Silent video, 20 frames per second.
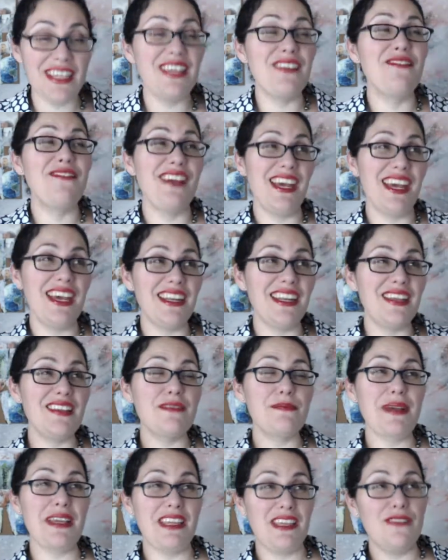Yvette
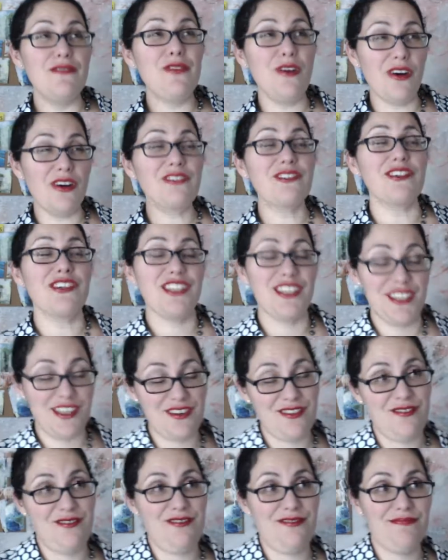is my evil alter
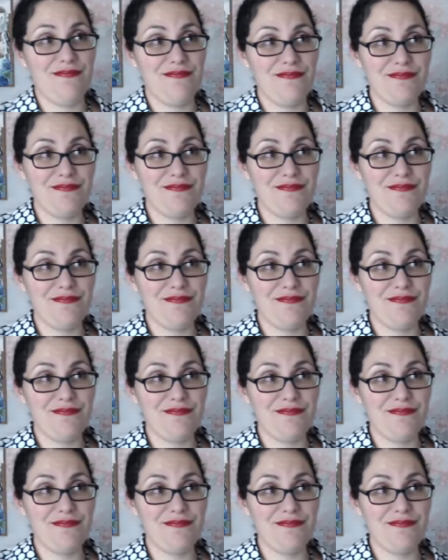ego.